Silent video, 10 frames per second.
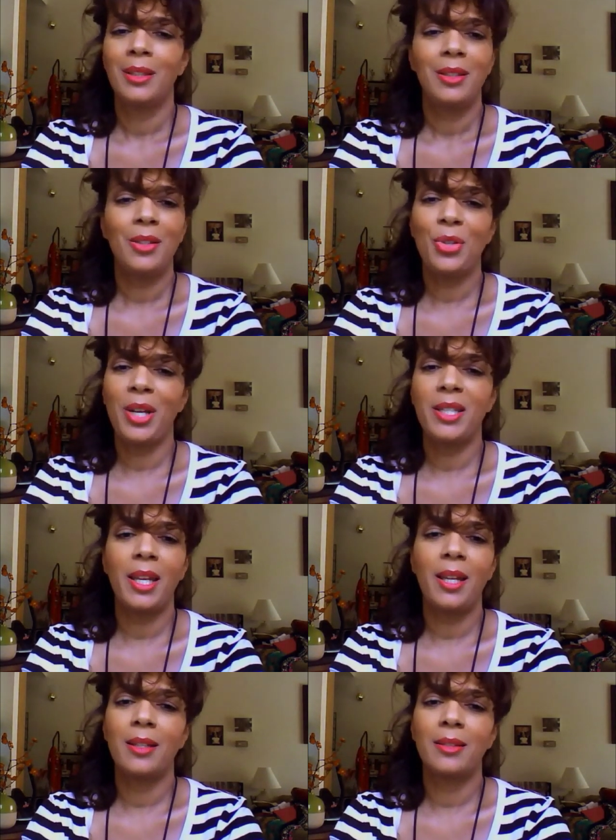Don't try to
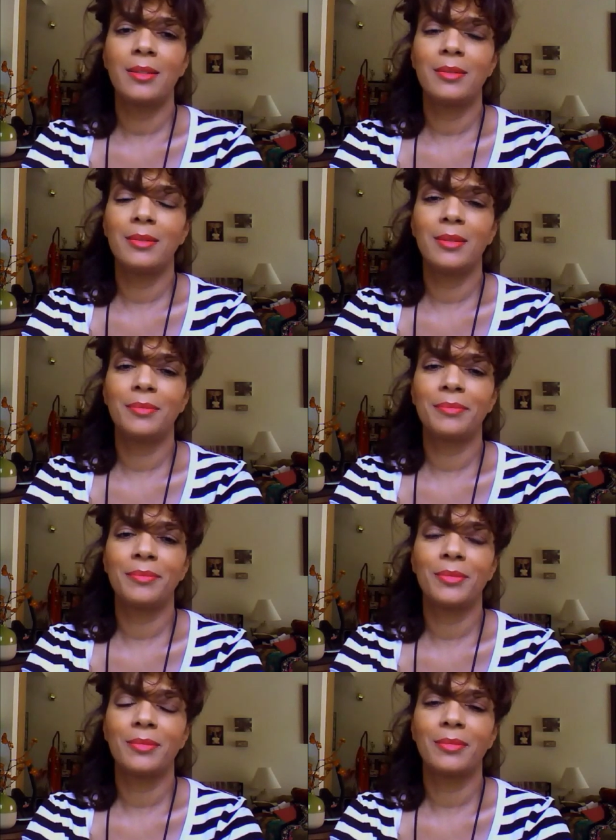taint
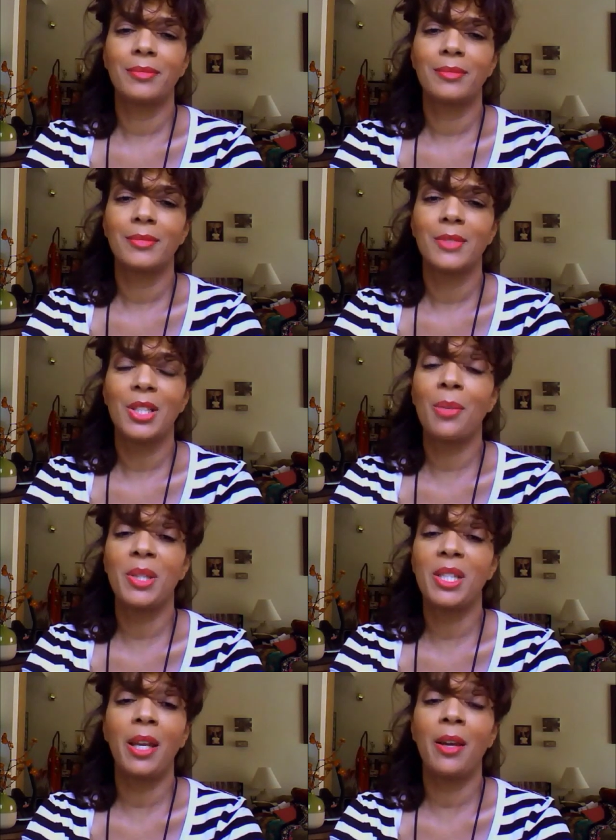
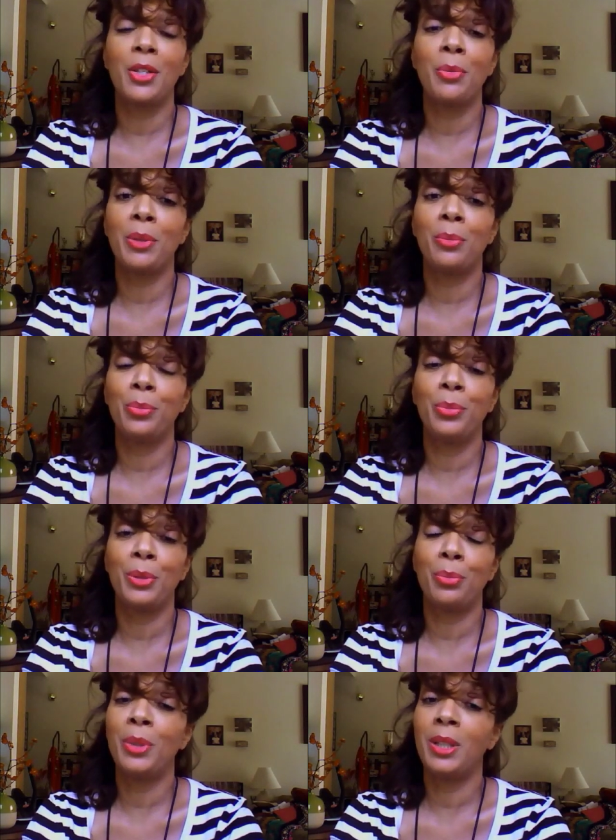someone's character with,
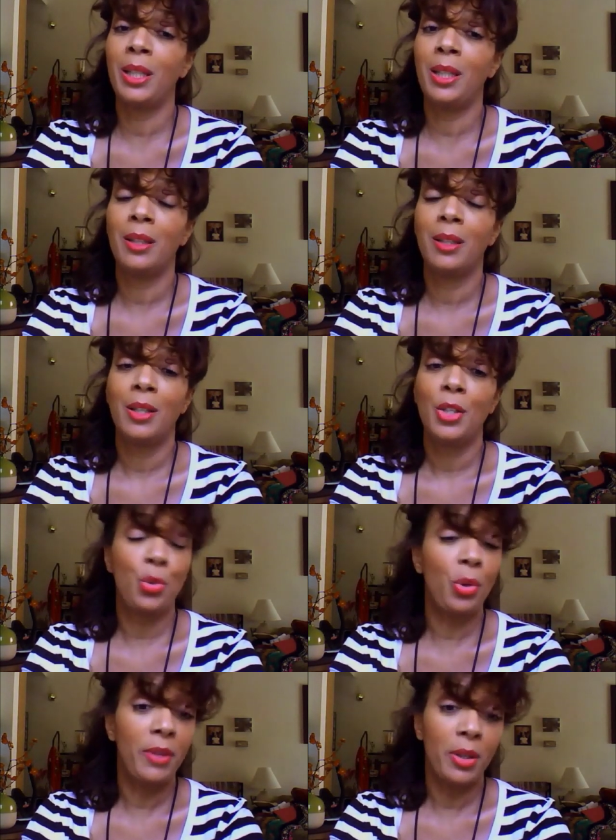with really
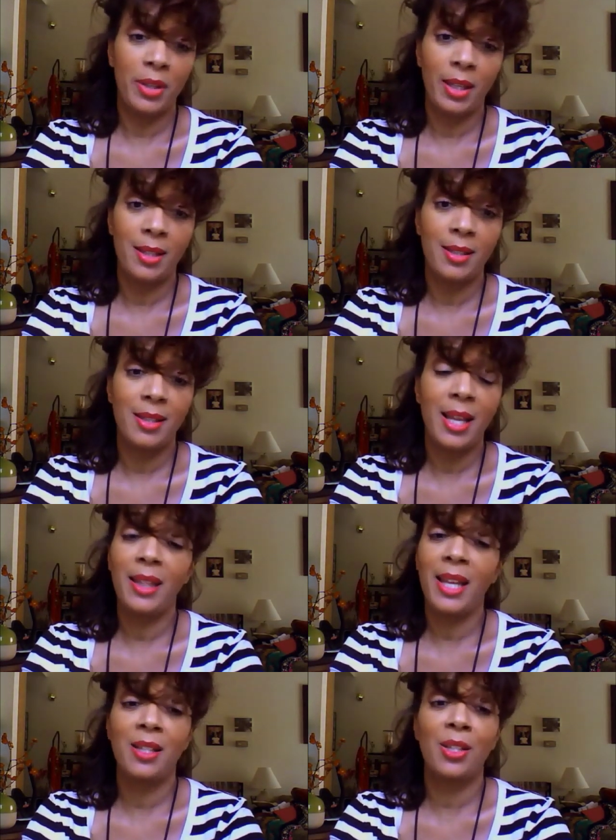trivial things. That
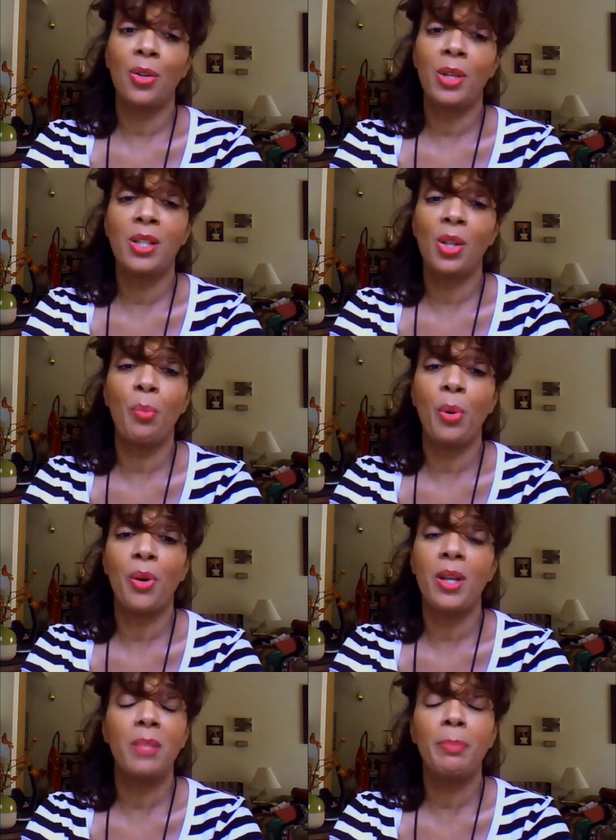that's so it's so
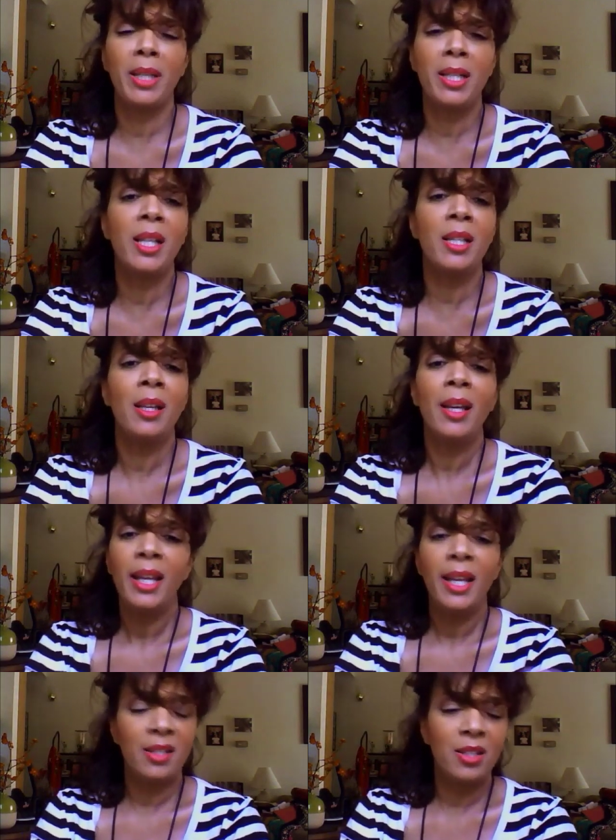poor. But it, it
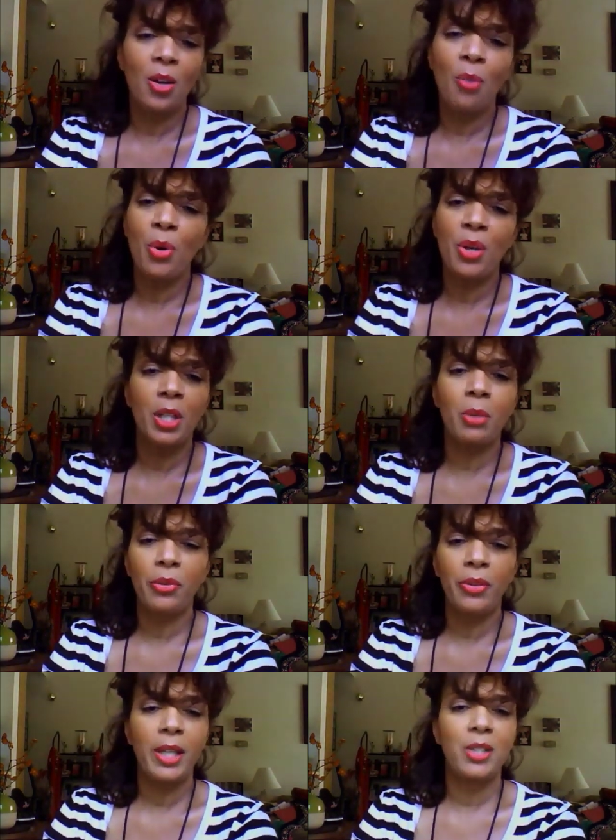it's no more than a
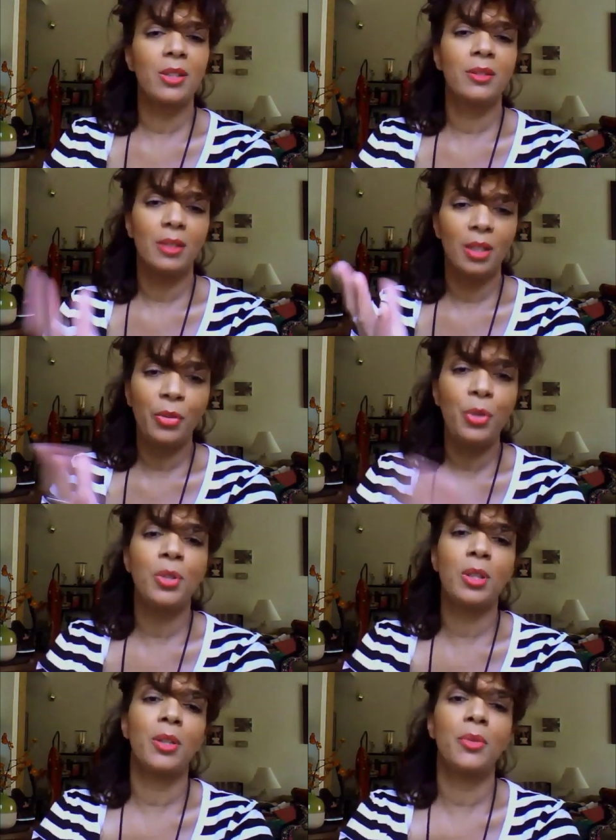reflection of who
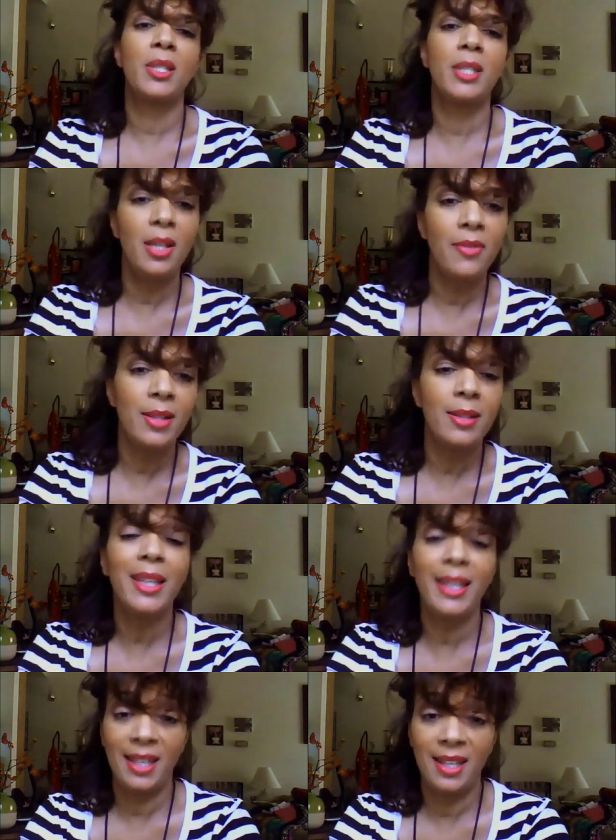Sloane Stephens
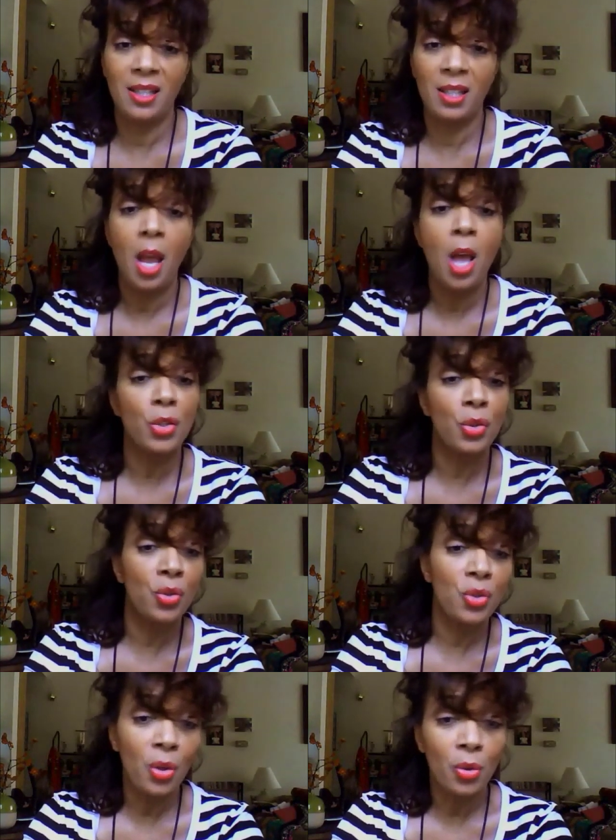is.
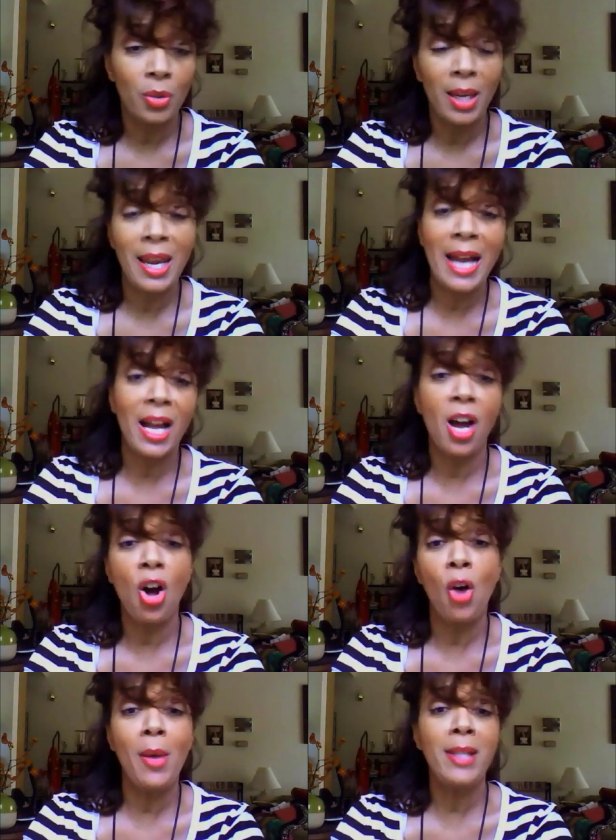So like I
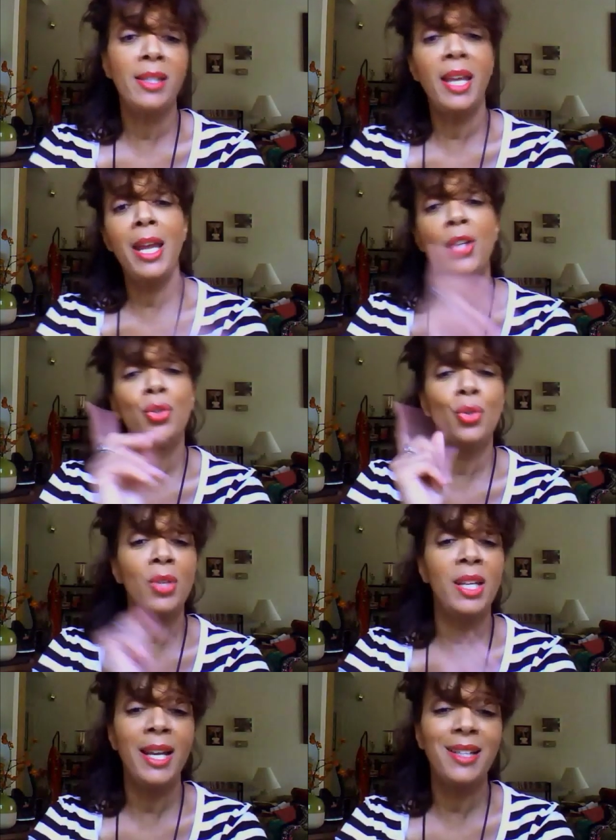always say, Shut tune
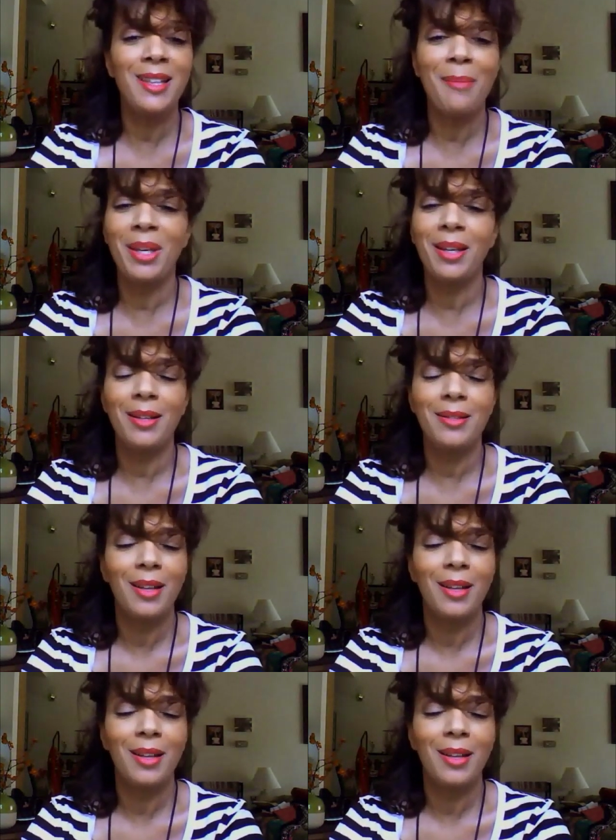in next up. time because